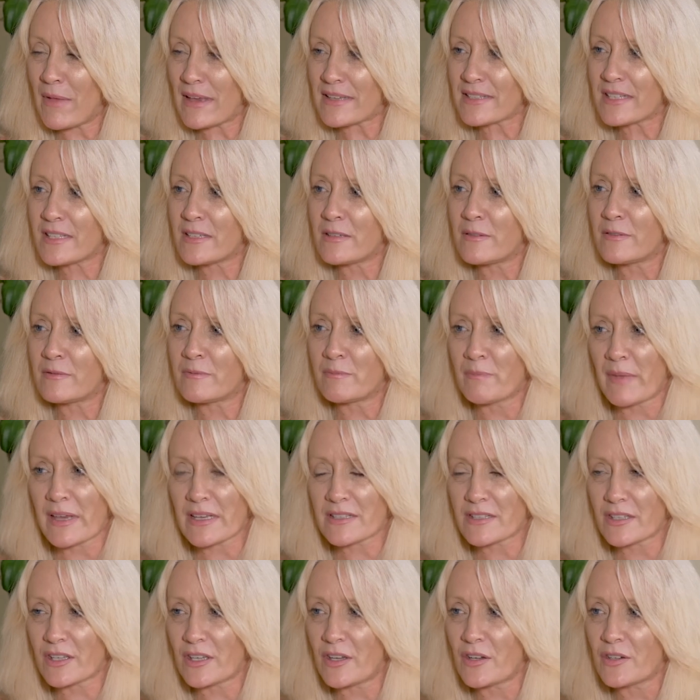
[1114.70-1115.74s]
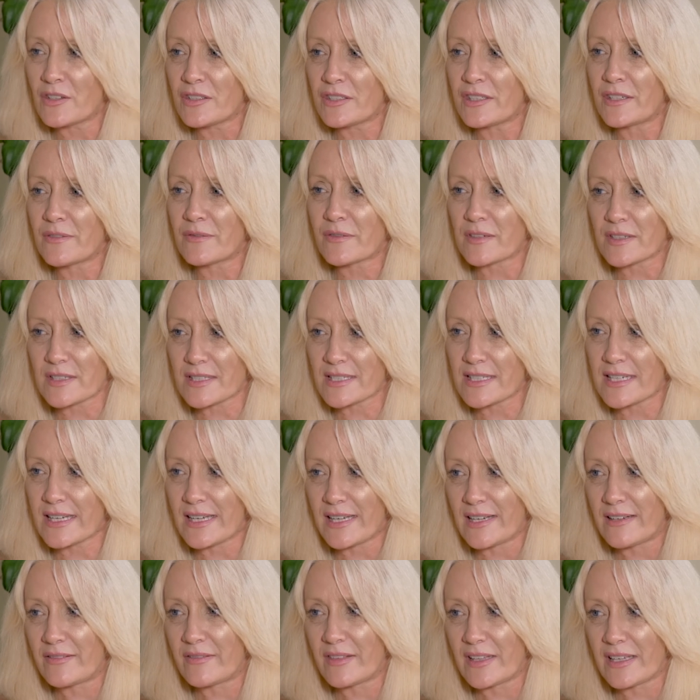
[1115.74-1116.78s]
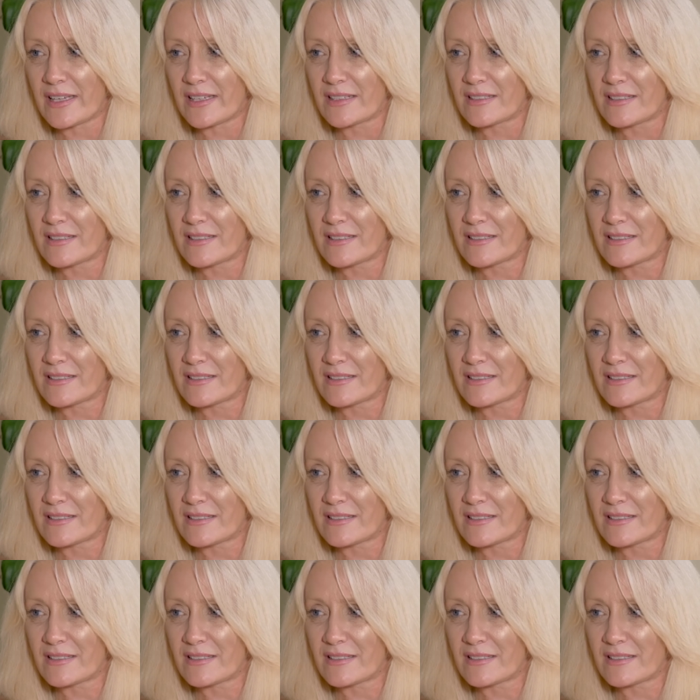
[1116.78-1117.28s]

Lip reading: Makes a huge difference to have that.